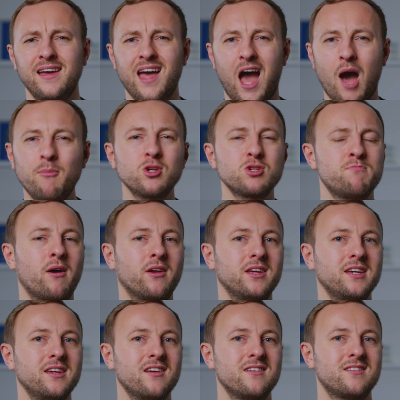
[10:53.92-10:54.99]
how much
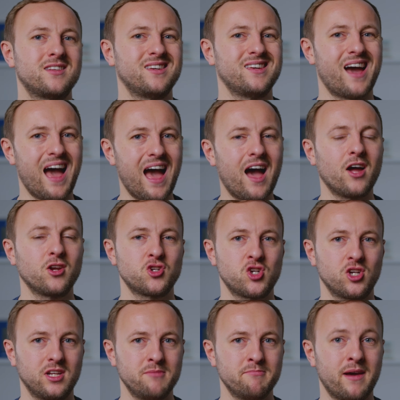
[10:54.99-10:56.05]
money do you
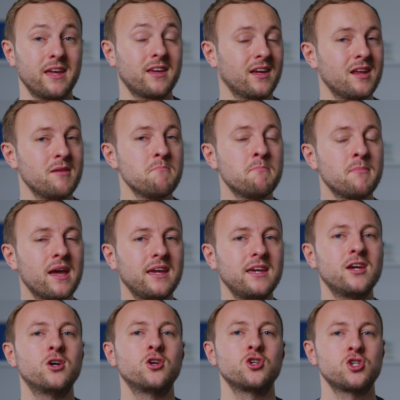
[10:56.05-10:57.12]
actually make? And it
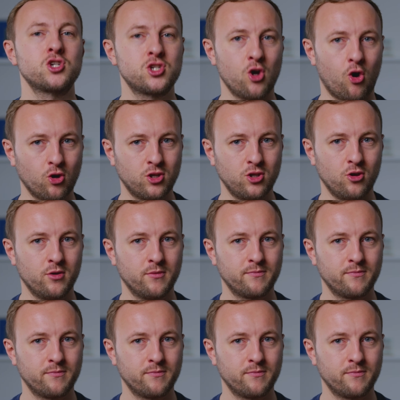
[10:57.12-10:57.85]
may shock you.